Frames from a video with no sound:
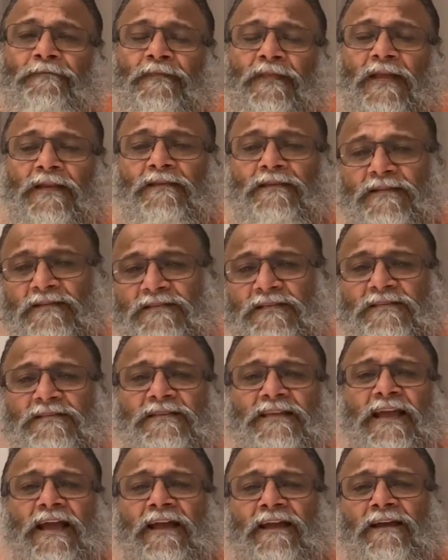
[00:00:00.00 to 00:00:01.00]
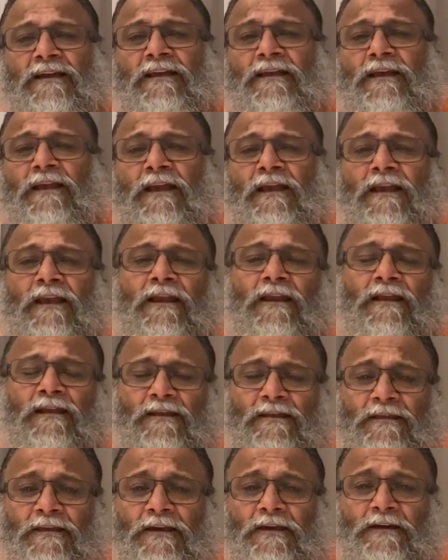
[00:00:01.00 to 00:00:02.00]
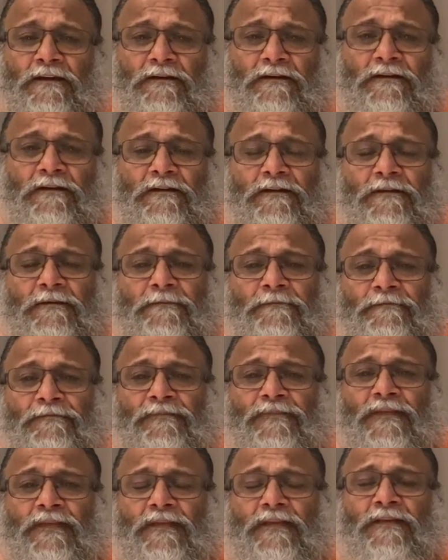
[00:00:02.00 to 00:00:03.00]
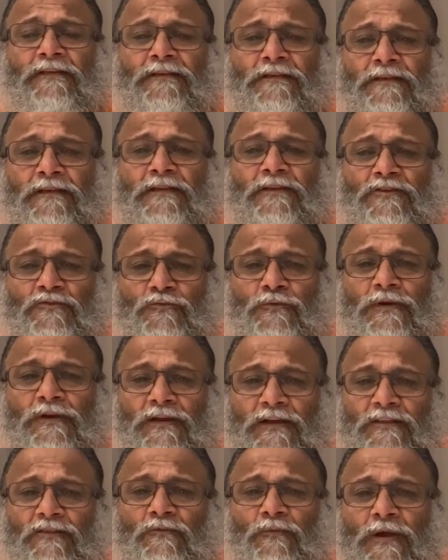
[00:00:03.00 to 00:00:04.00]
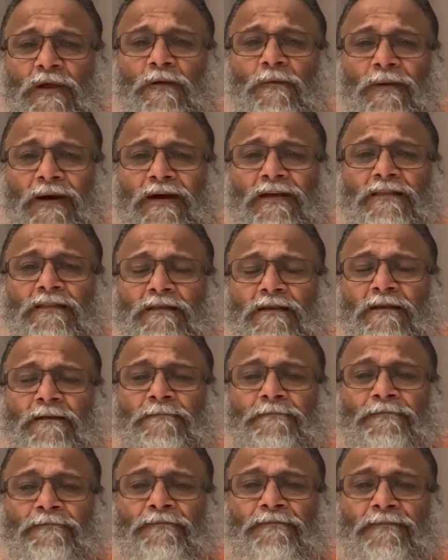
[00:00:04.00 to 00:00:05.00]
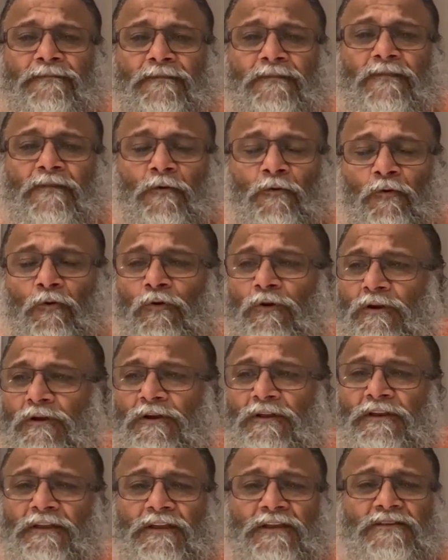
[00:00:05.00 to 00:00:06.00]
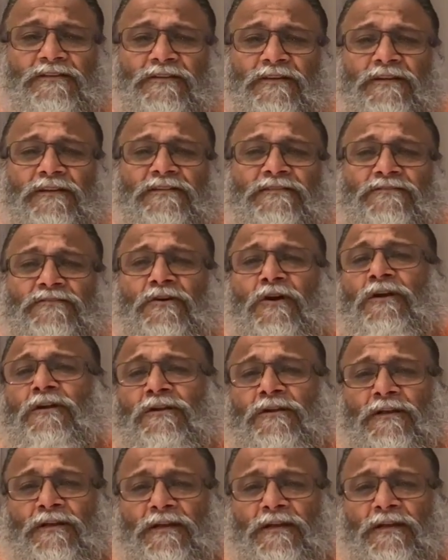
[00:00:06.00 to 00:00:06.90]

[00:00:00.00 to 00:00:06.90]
And this is the angle here. In Ishvara Advayavad, the whole creation is not